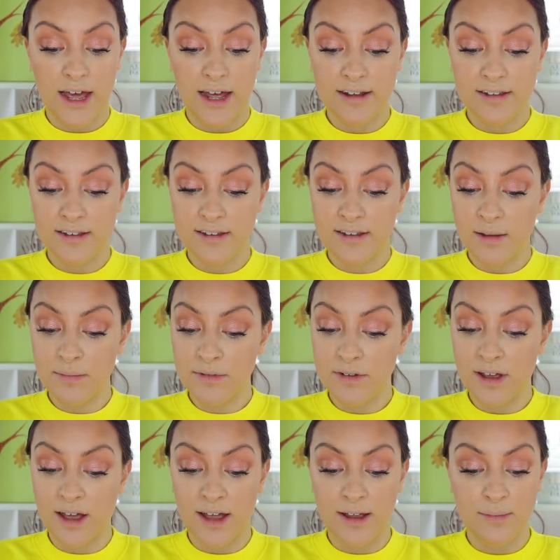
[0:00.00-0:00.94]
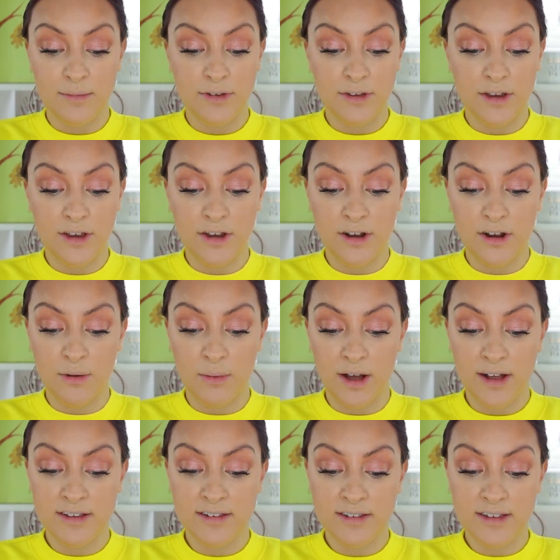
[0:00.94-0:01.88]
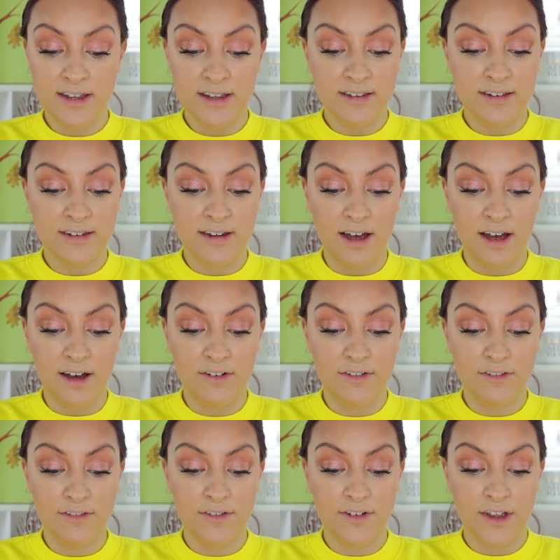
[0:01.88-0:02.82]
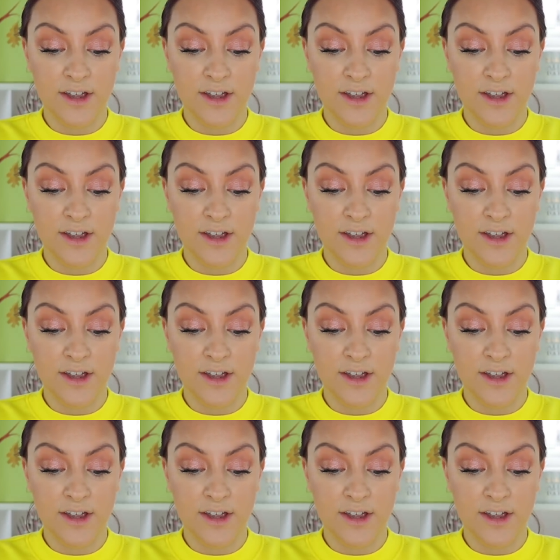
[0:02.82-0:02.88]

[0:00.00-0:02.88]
And sometimes, you know, I see stuff